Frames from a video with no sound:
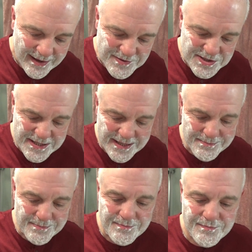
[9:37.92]
Seen
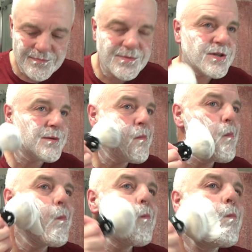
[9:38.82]

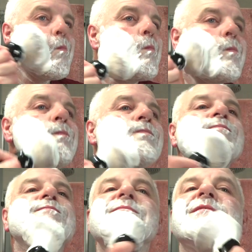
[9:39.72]
some
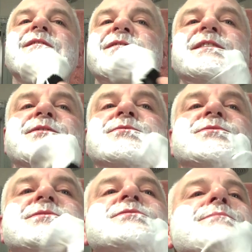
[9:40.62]

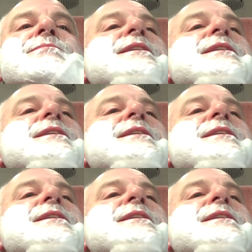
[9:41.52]
videos and some